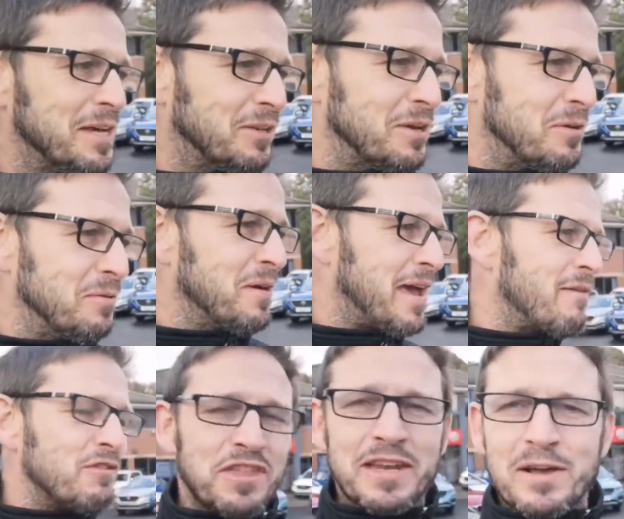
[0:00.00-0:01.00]
do.
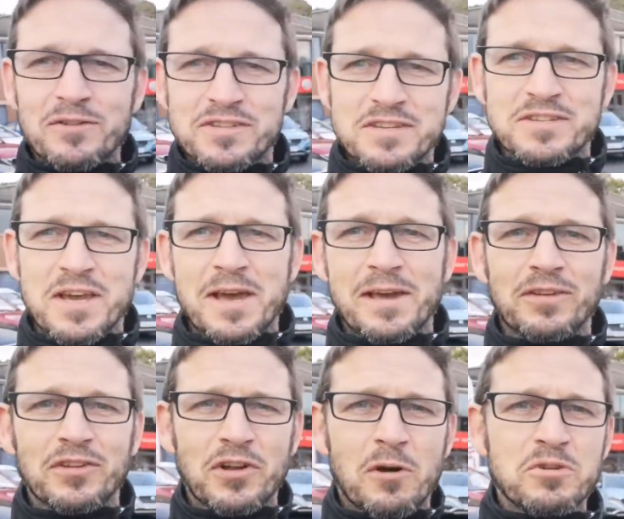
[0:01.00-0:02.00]
Everything else is
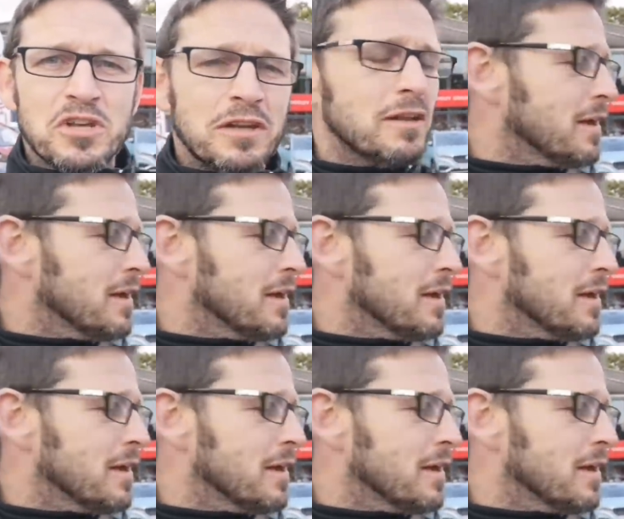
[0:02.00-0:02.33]
an option.